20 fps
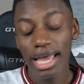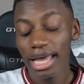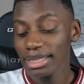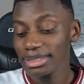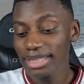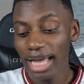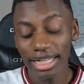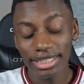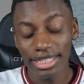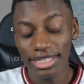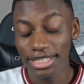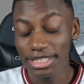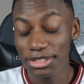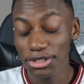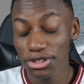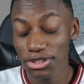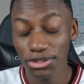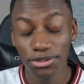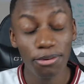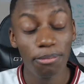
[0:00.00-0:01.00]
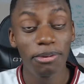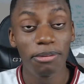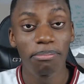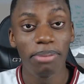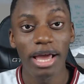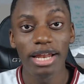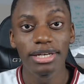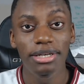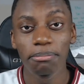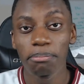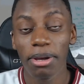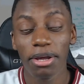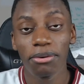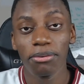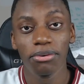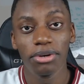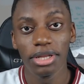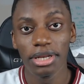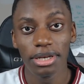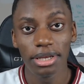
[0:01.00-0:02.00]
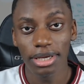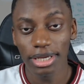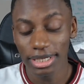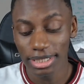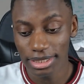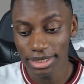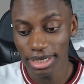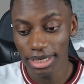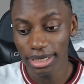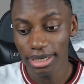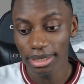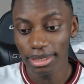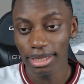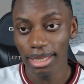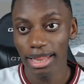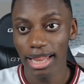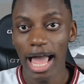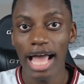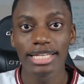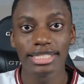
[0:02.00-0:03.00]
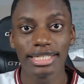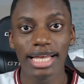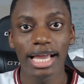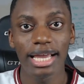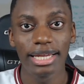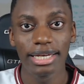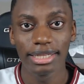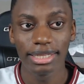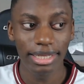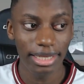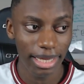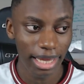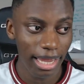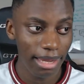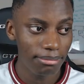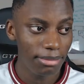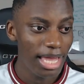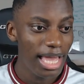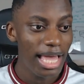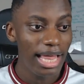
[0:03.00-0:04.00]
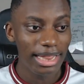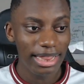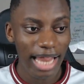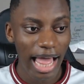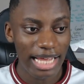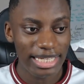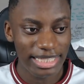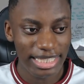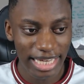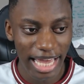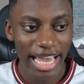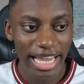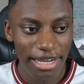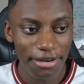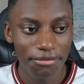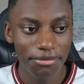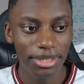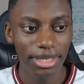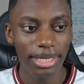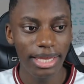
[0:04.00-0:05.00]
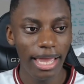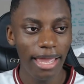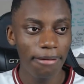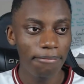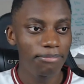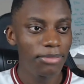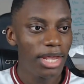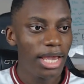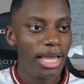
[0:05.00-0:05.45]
That's a stupid penalty to concede in the last second of the game, last kick of the game.